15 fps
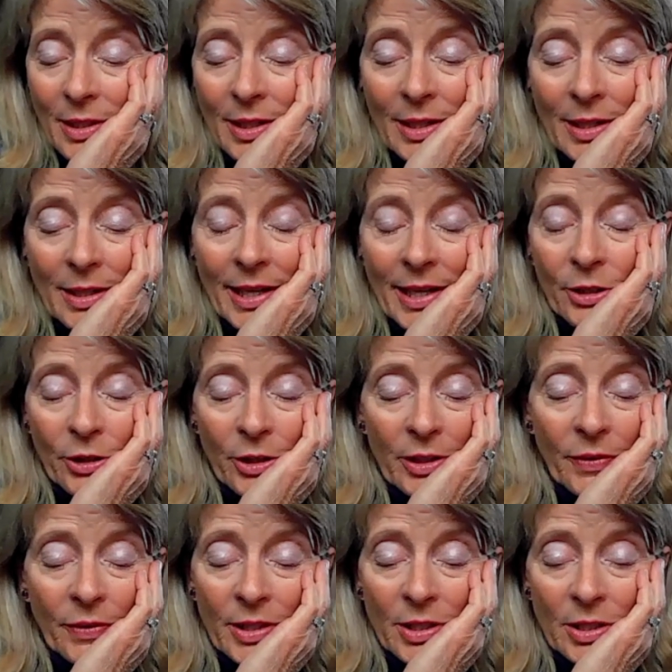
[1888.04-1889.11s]
I had
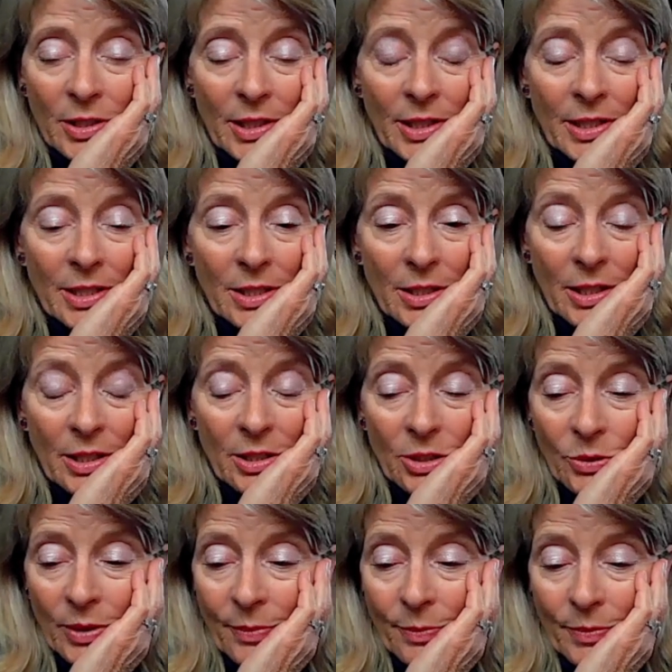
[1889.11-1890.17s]
heard of
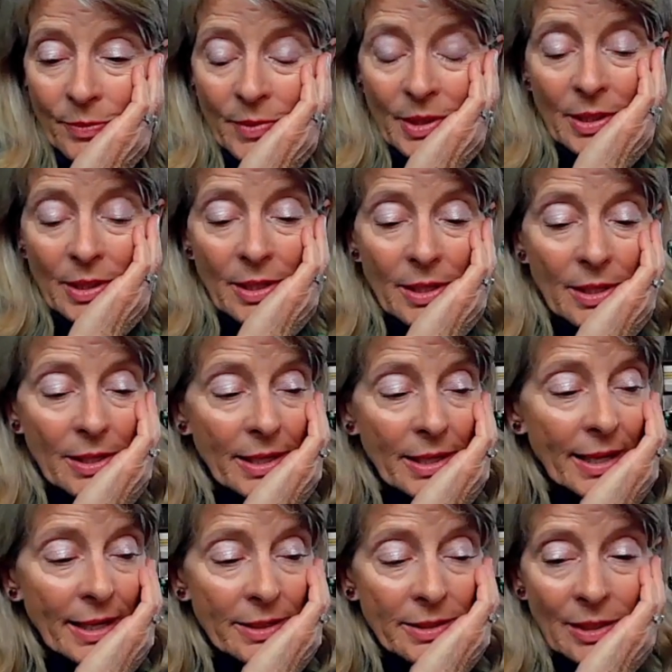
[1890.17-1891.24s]
his trip,
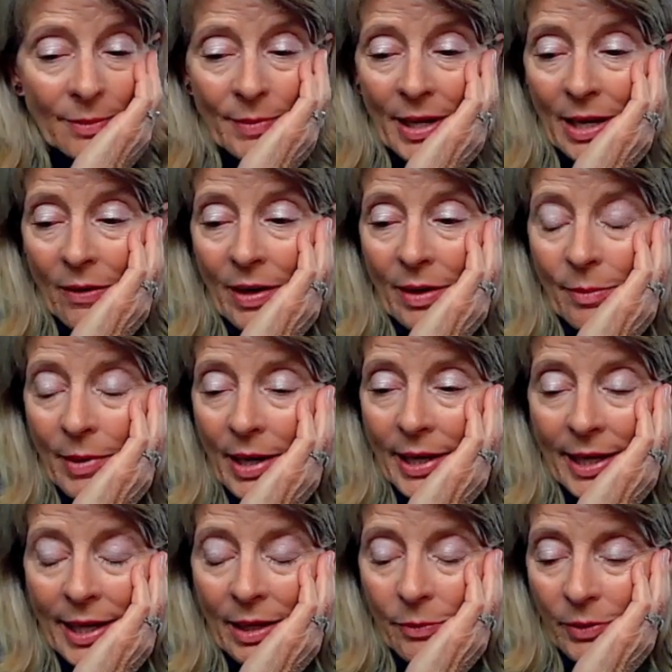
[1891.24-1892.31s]
and somehow
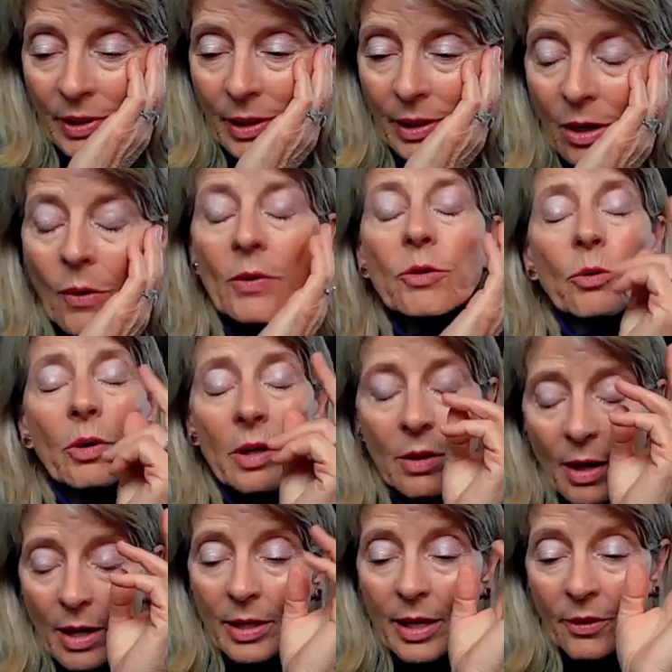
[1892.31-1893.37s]
I can't really
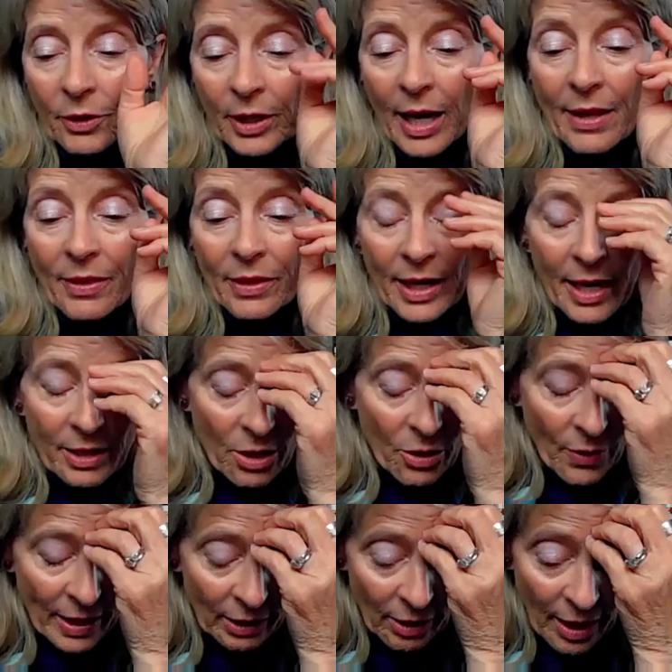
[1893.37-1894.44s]
through another guy that I
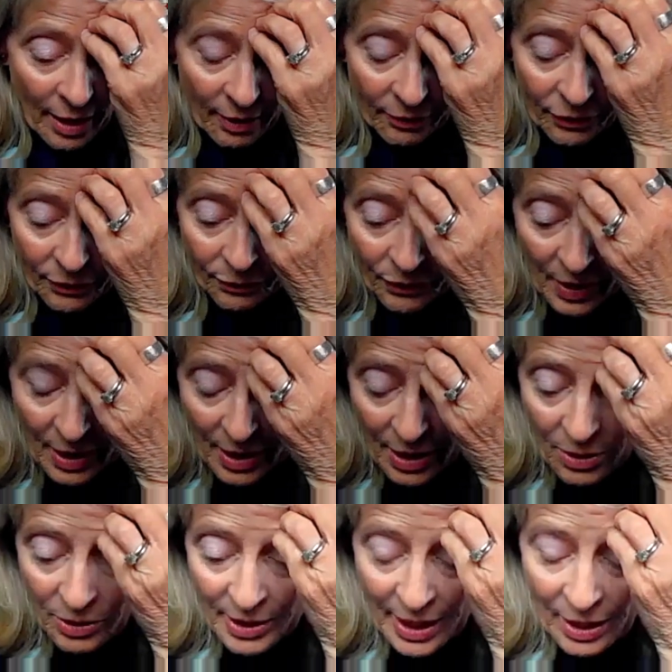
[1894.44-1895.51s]
know I love,
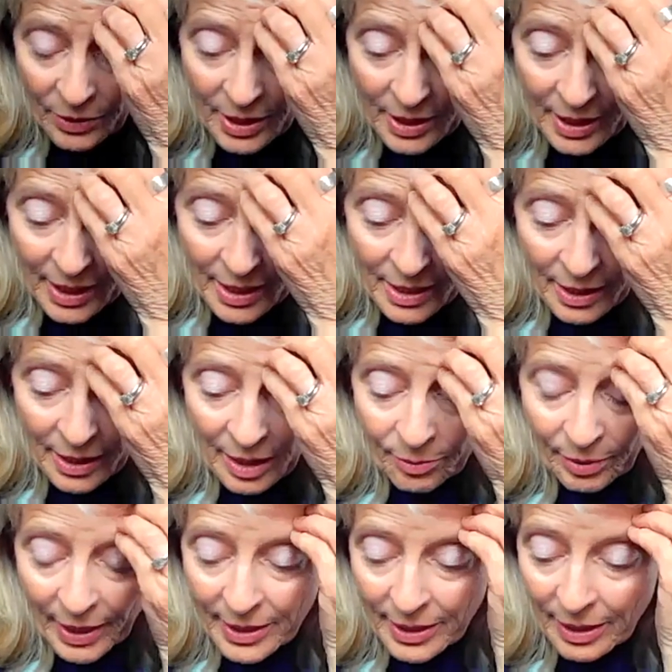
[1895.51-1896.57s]
now deceased,
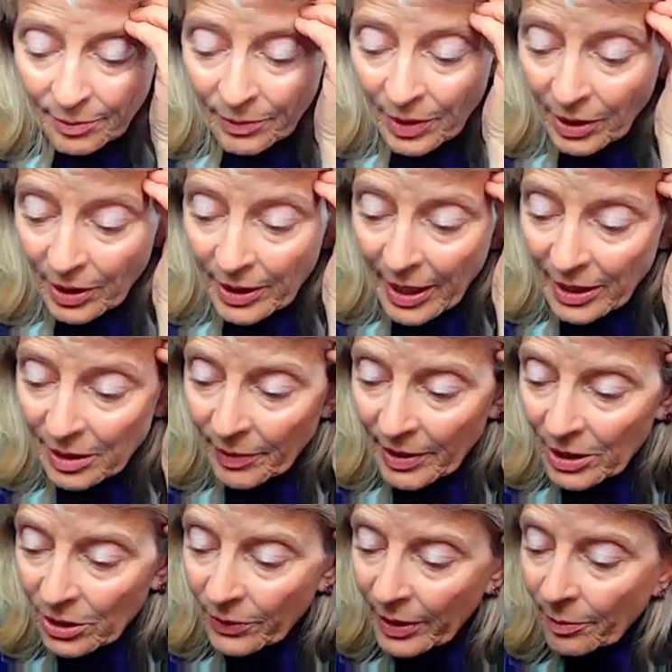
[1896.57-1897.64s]
God bless him, connected
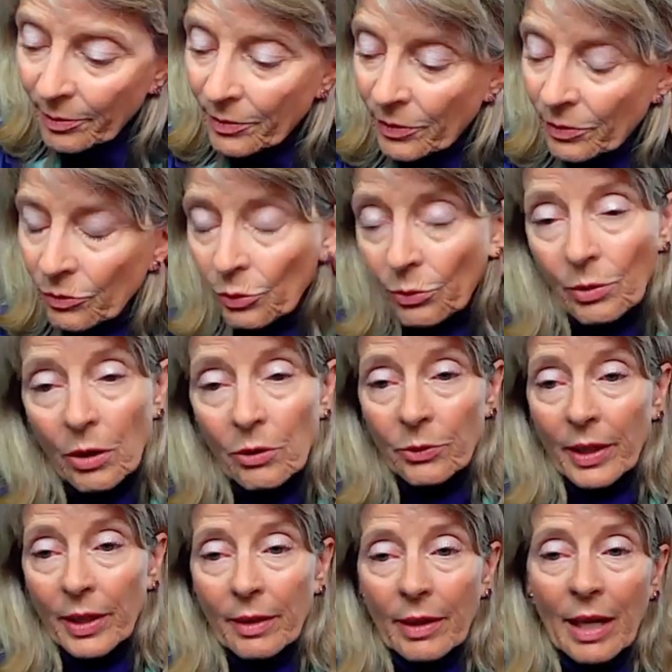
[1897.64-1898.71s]
me to him through
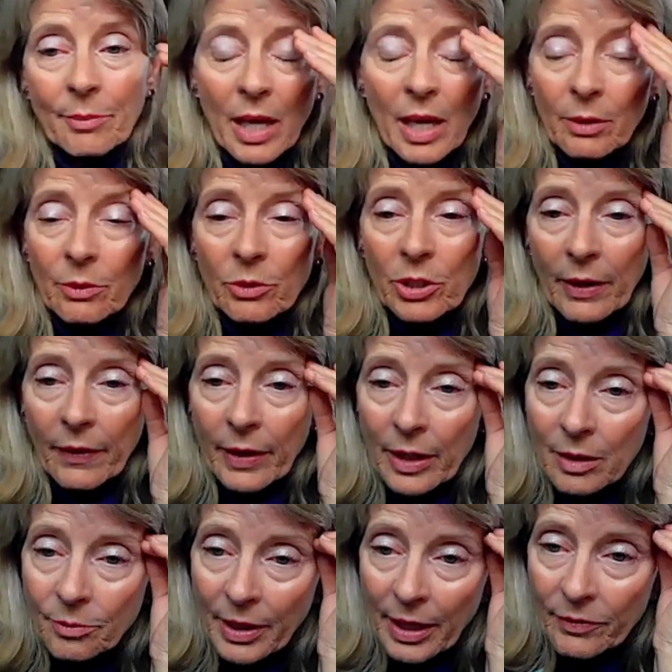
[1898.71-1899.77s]
Rotary. And I'm not a
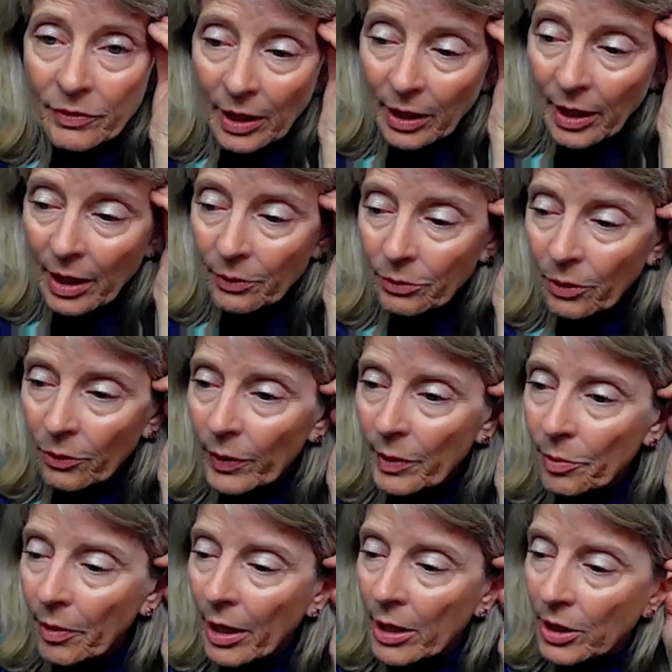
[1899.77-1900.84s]
Rotarian, but I've done a lot of
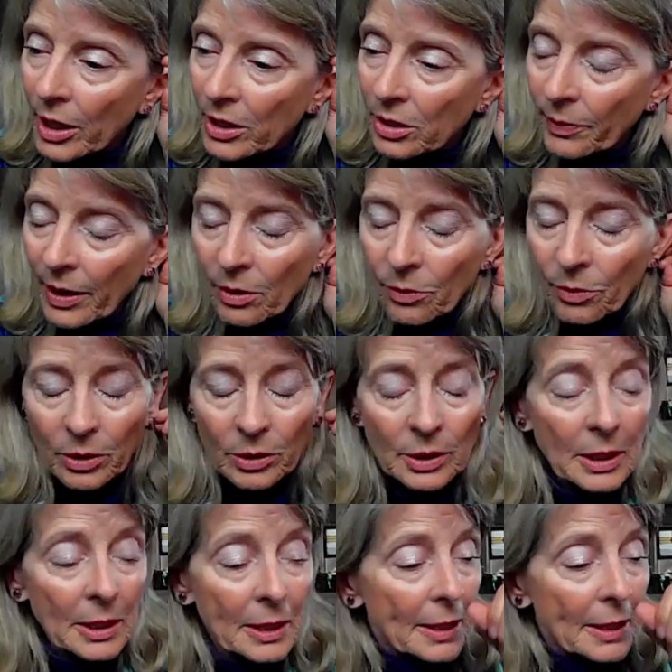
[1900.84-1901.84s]
Rotary projects around the world.